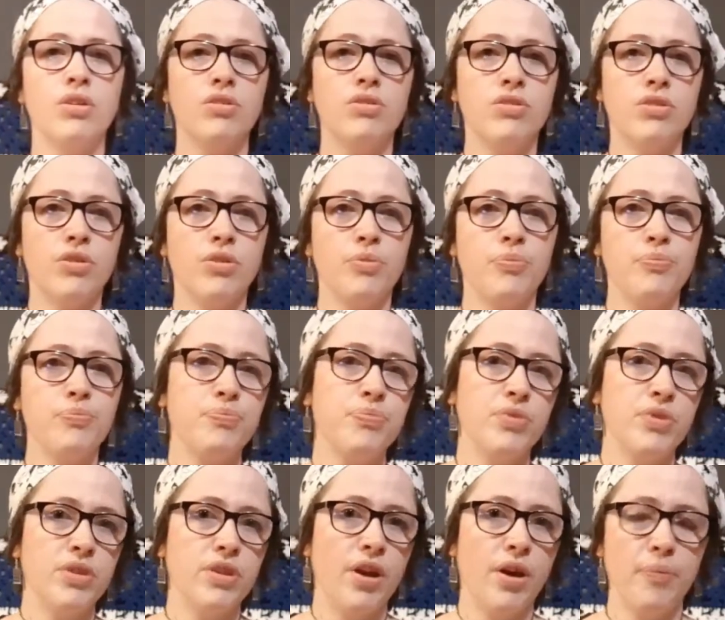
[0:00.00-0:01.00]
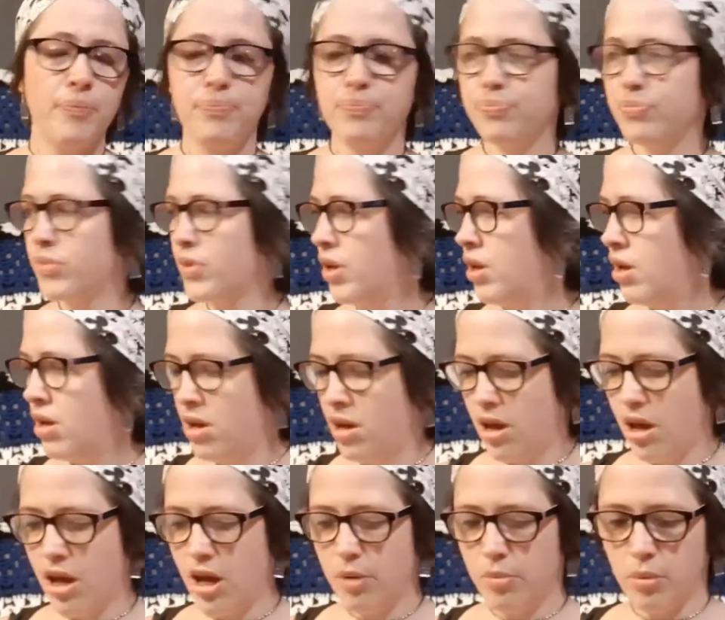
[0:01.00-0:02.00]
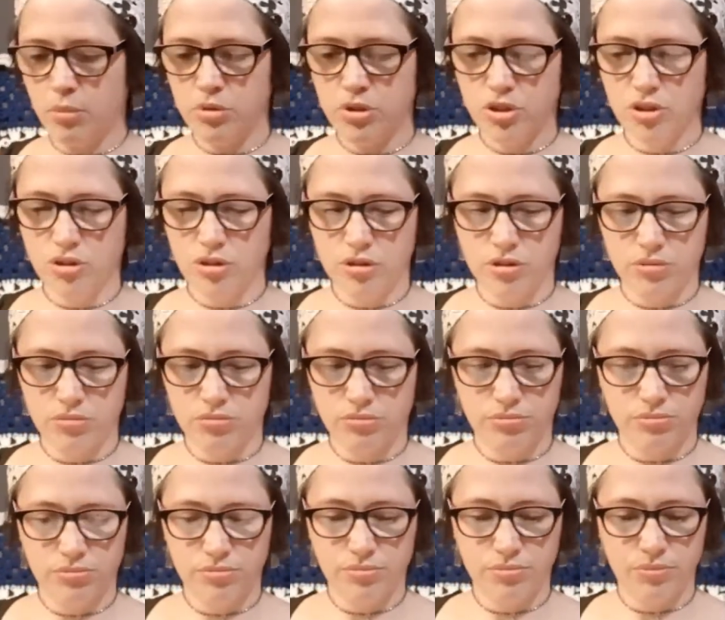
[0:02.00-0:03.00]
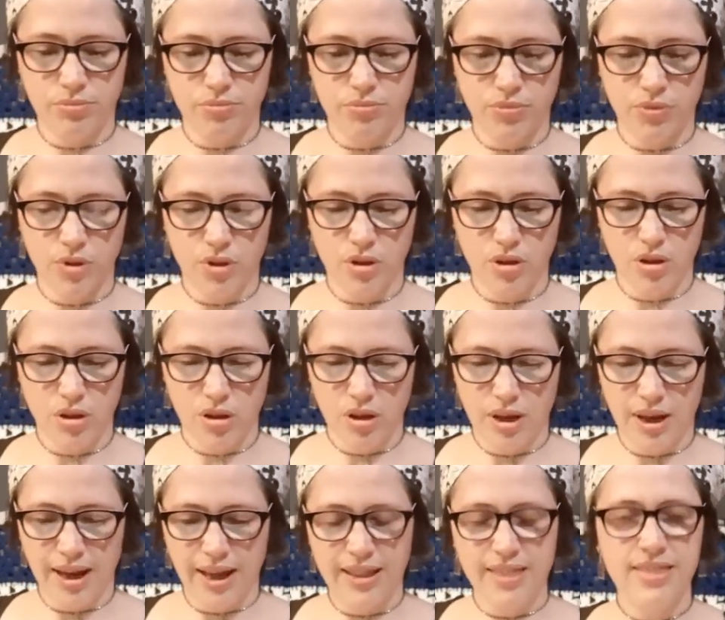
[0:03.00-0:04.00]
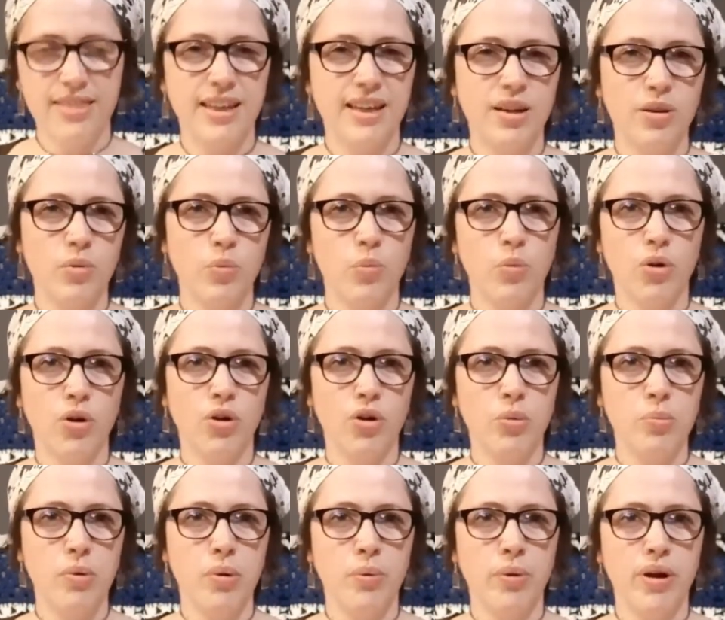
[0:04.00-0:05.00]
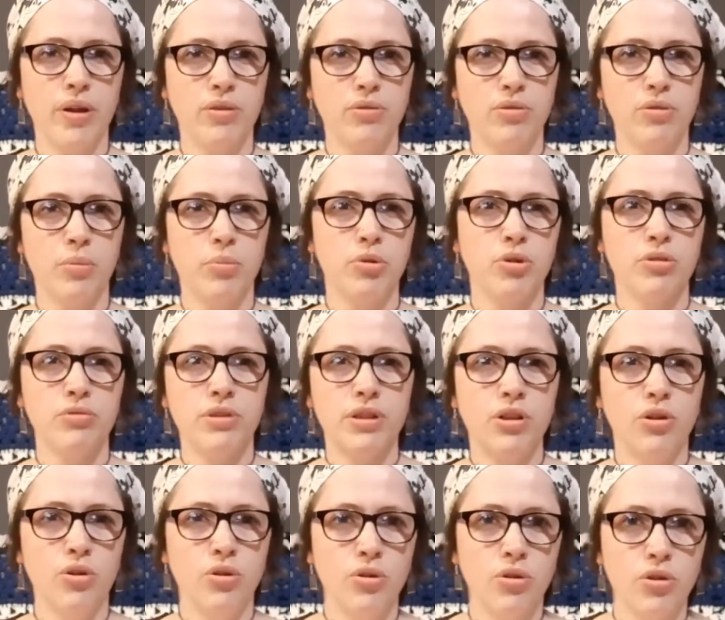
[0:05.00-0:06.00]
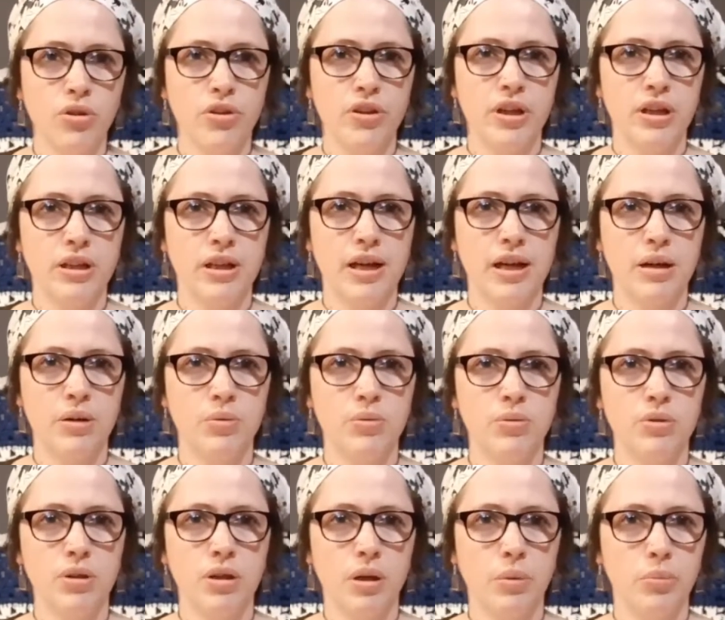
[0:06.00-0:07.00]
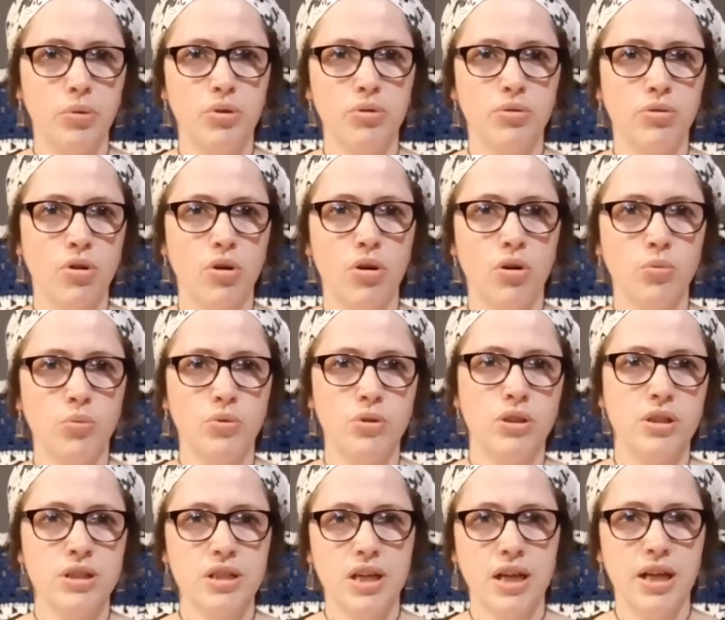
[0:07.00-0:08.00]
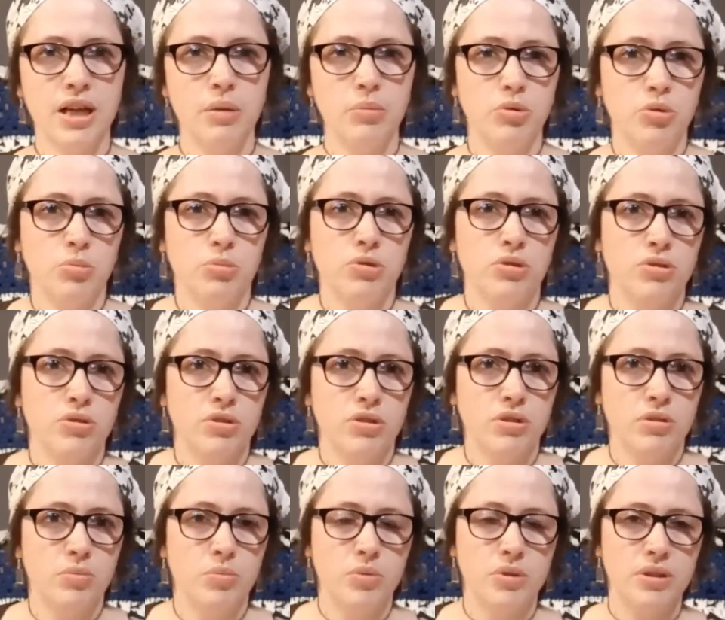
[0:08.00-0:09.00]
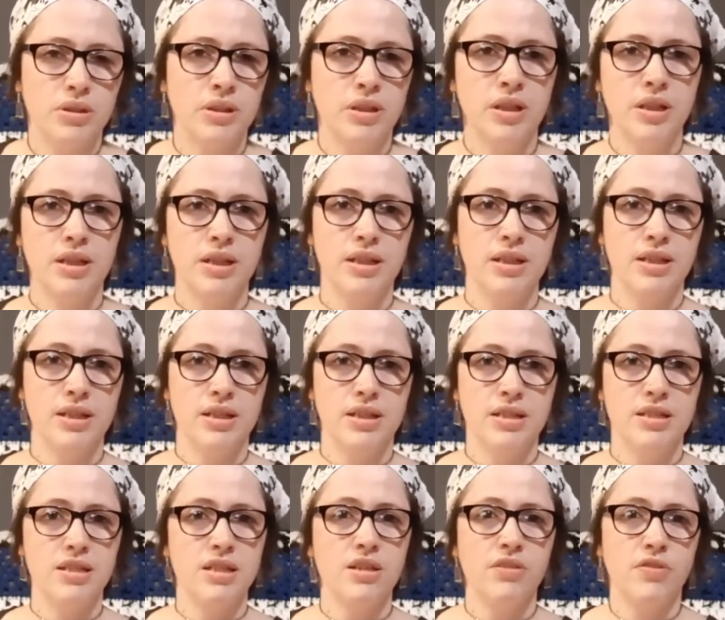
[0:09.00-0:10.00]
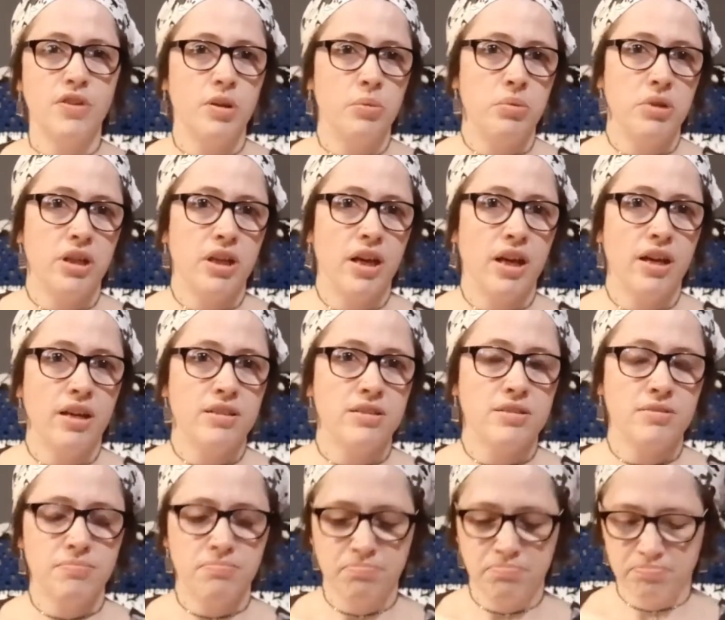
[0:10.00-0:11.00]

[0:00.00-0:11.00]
So, yeah. I'm just gonna, I think, work my way through. I'm not gonna read the whole thing now. I'm gonna record one at a time and upload them and see if anybody cares.